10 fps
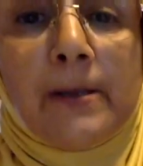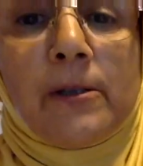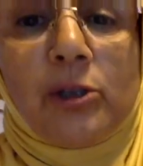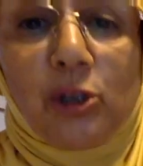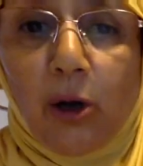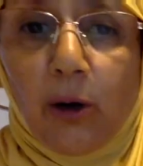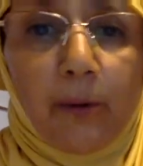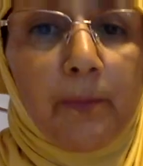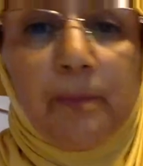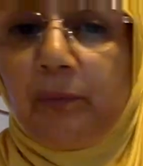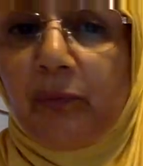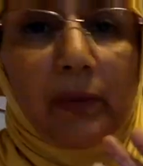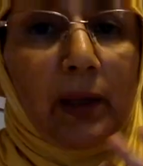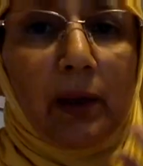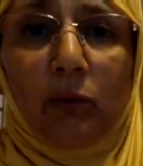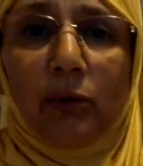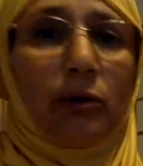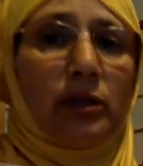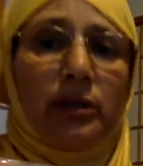So we're not